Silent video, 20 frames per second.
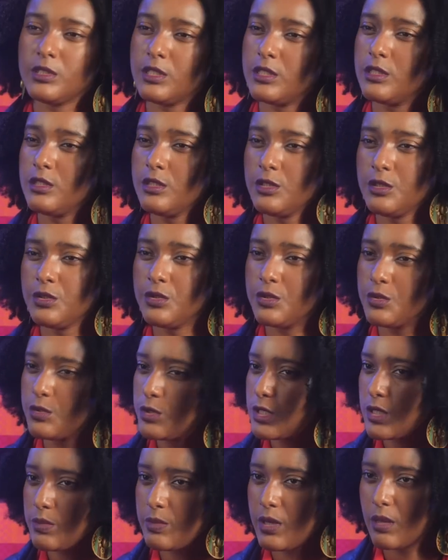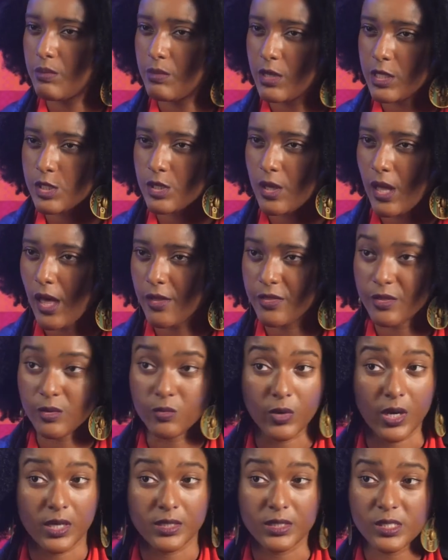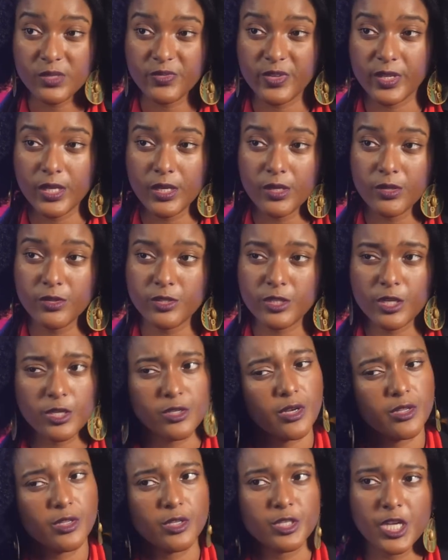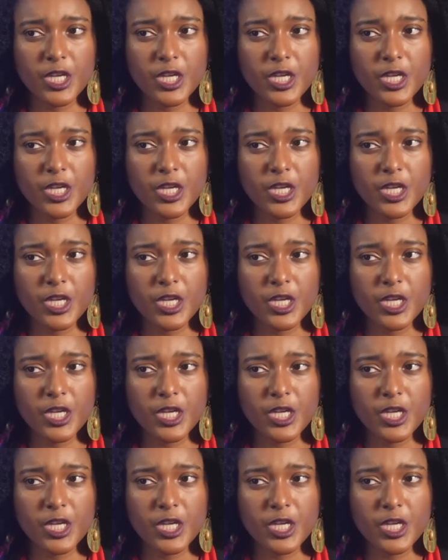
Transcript: Didn't you used to make mental health and wellness videos on your other